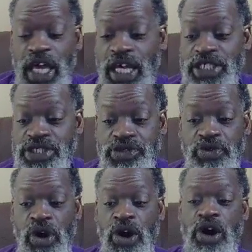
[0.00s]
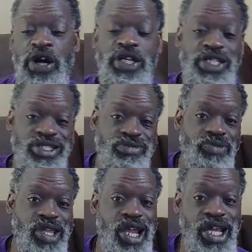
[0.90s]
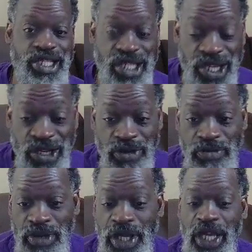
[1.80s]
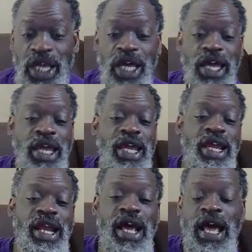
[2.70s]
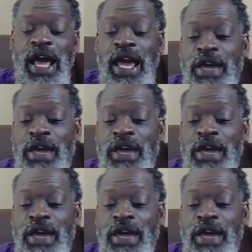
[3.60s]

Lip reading: as you are. This is Brother How Tim, and I